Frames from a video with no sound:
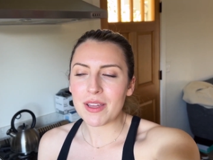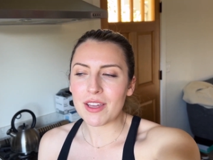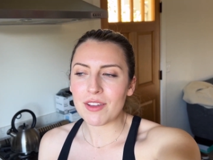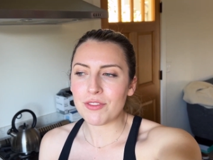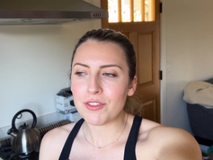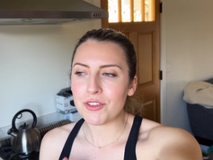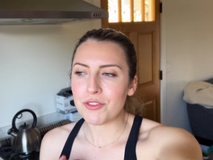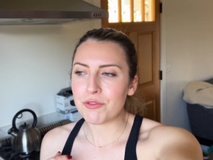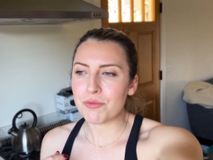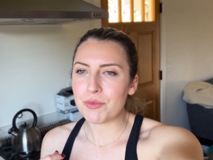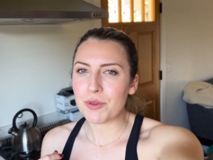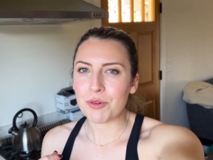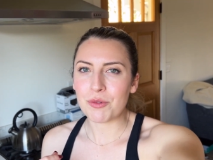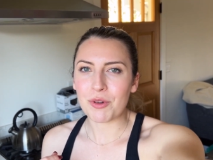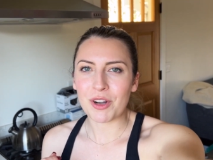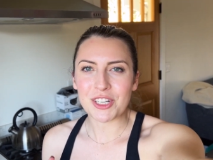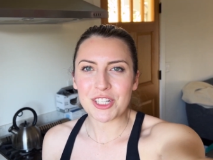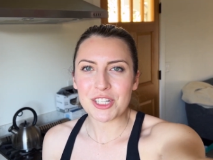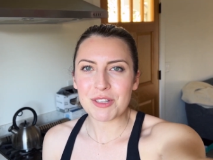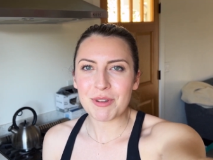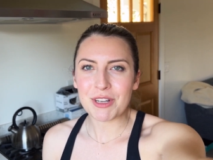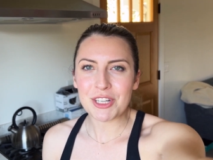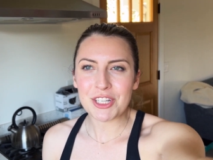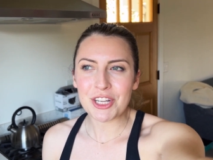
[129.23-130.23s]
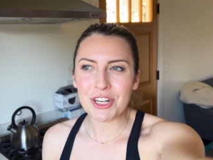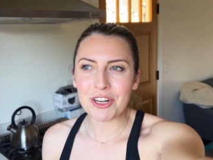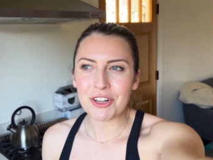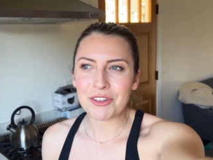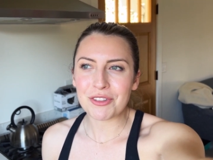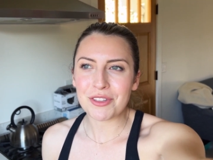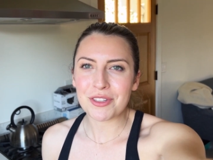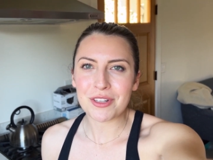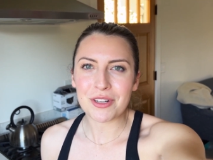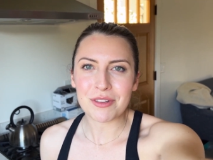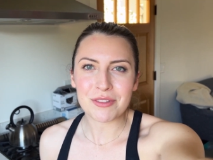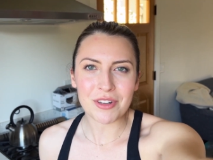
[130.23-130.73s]
If you've been watching my channel,
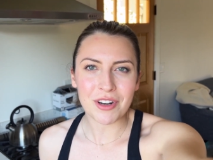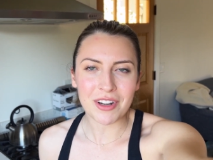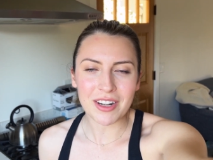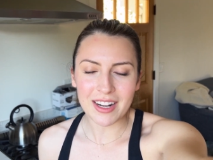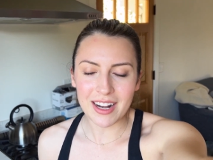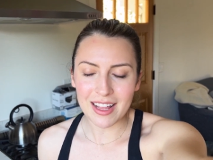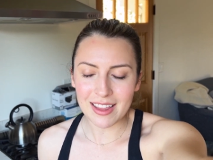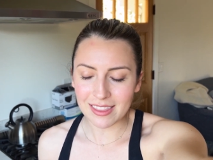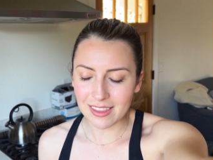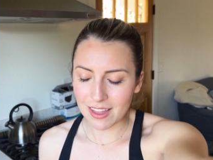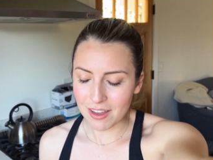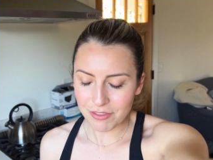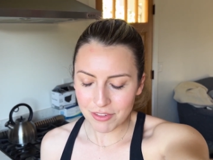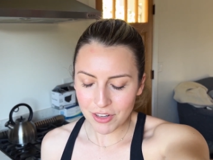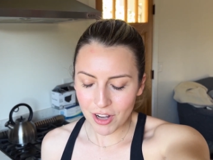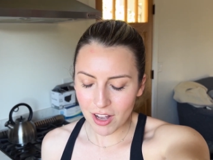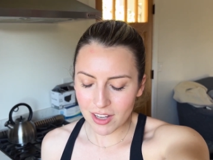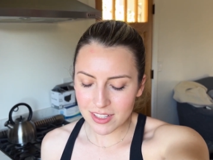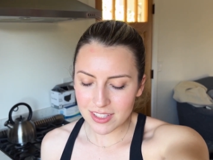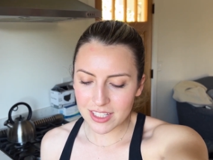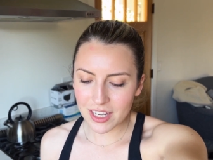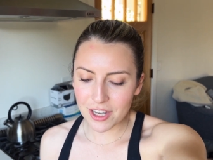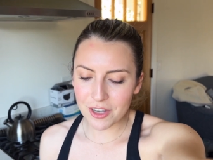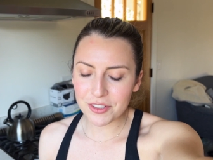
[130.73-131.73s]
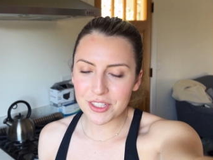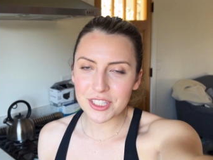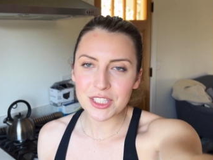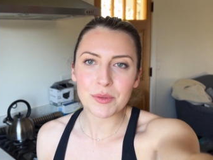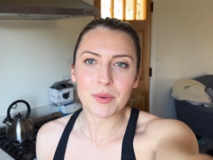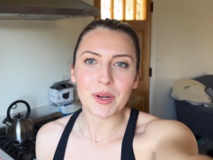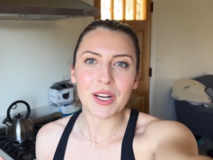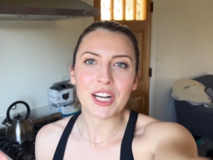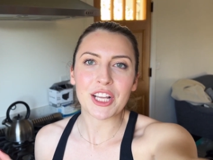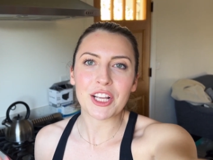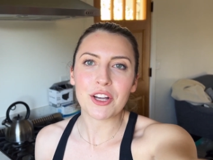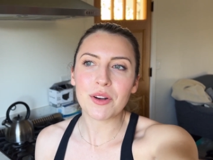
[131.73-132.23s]
you know Donnie and I love Costco. So
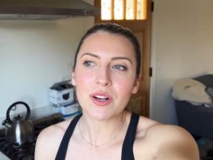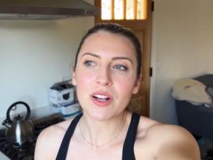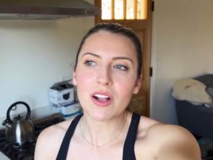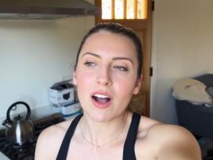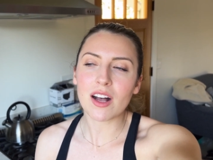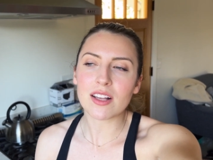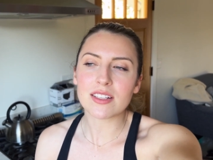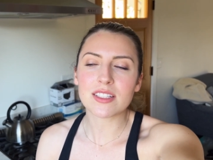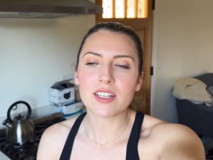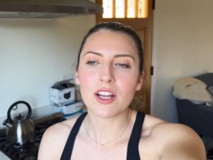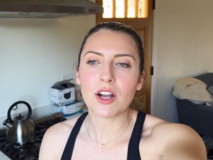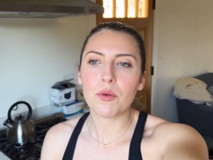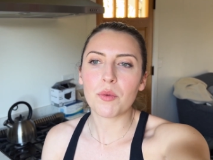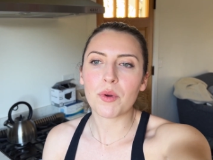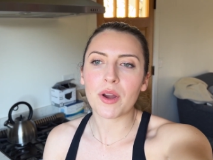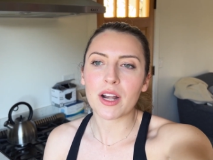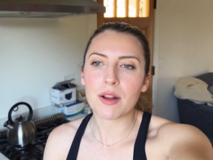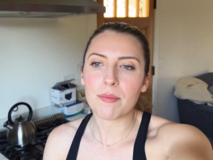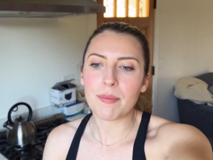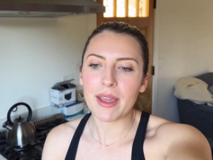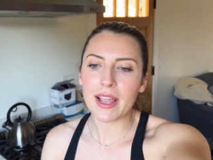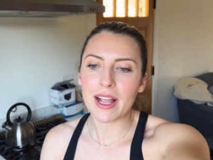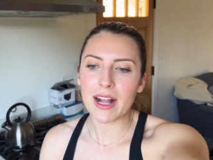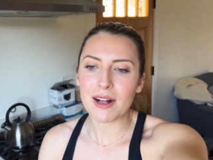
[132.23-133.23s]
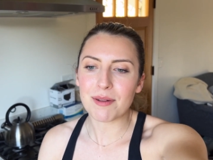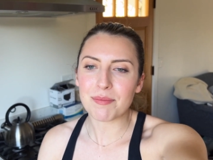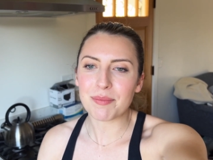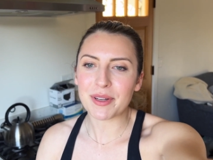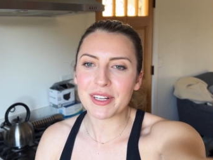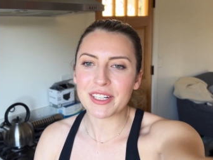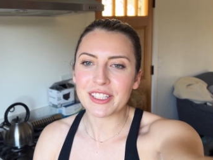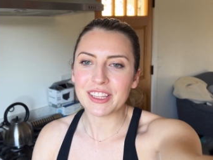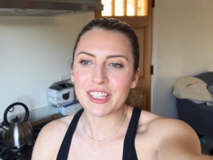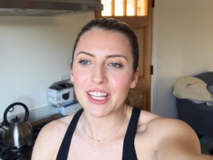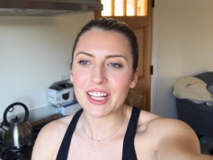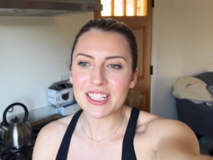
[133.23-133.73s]
we're gonna go to Costco. We're gonna pick up
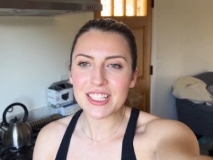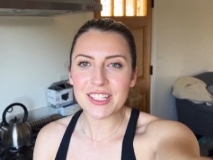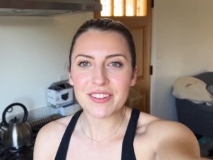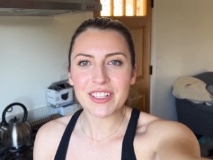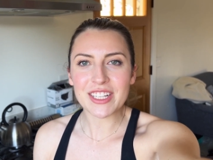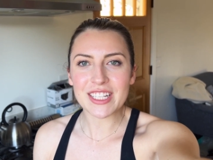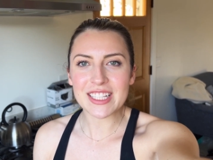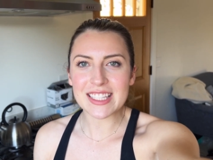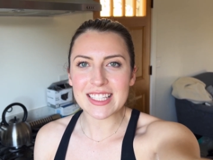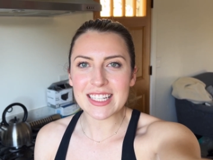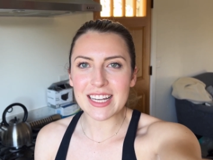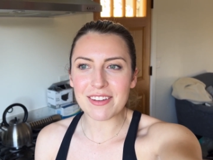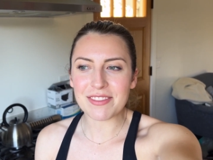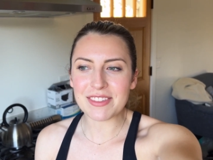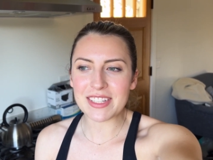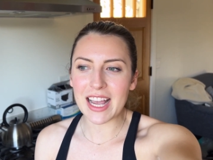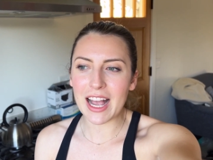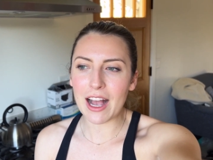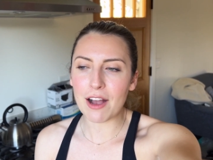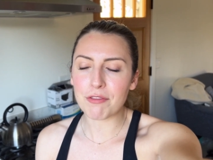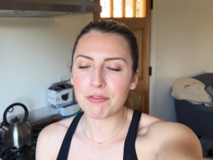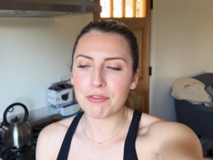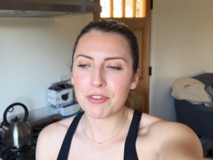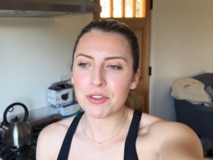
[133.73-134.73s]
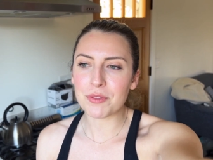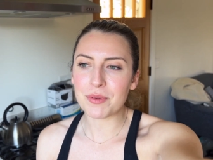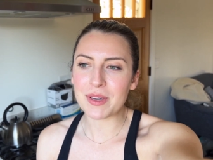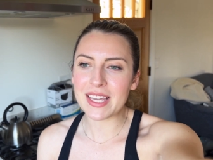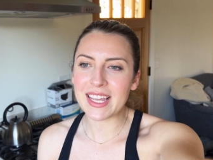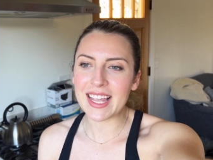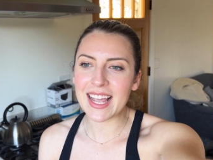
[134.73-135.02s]
lots of good stuff to have for the week.